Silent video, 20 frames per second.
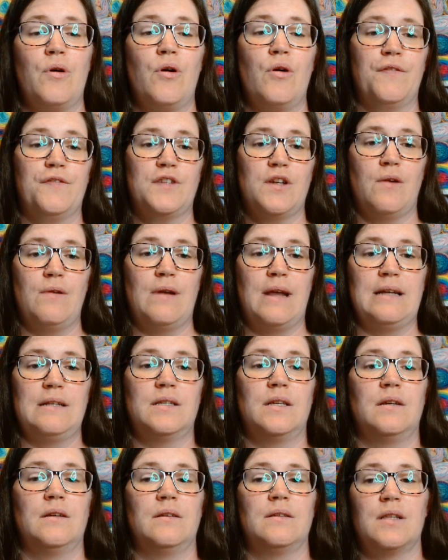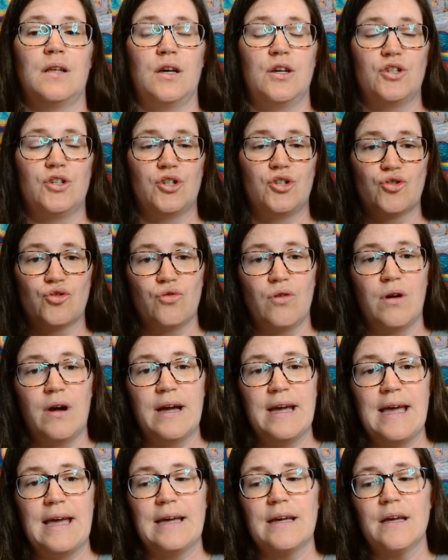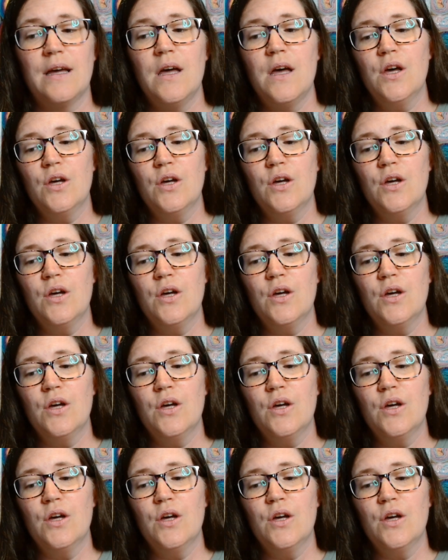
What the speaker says: of donators that are just trying